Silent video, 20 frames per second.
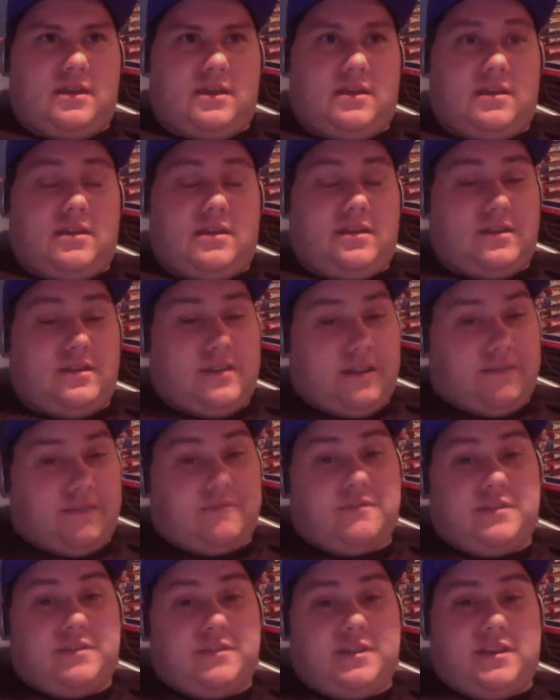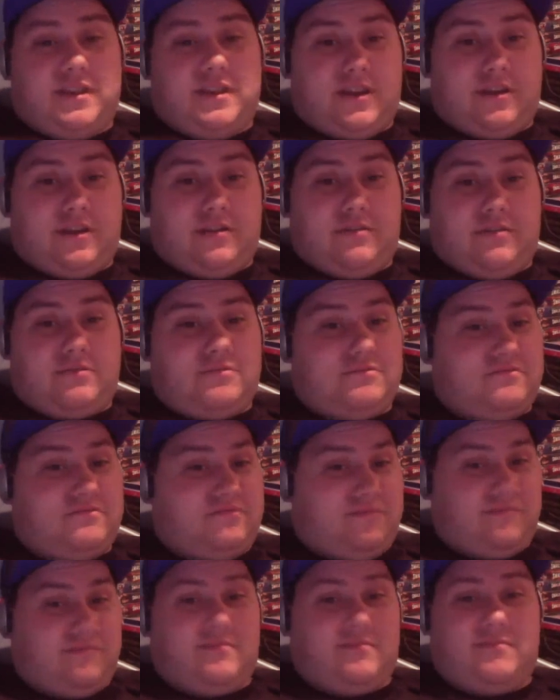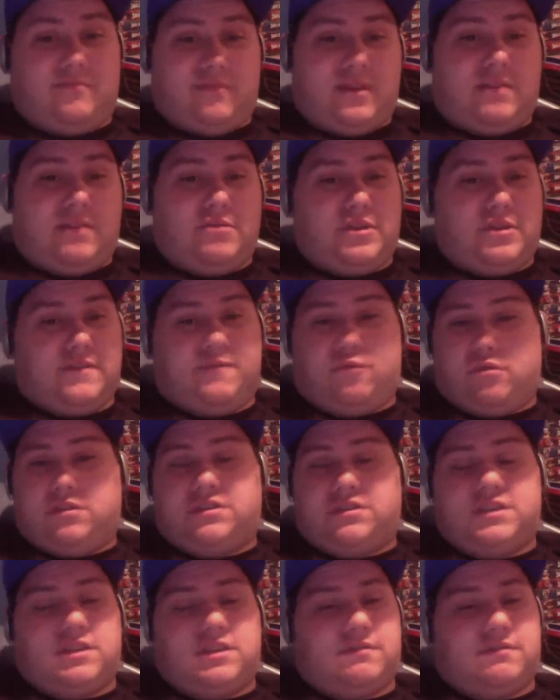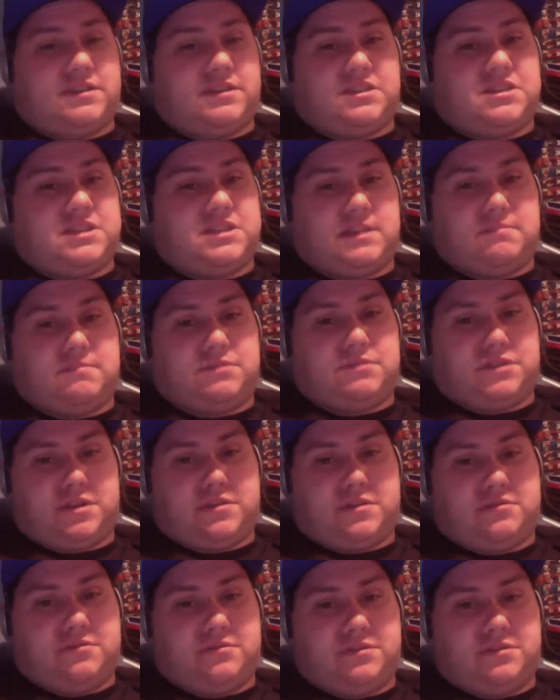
definitely, I'm looking forward to seeing the rest of these episodes.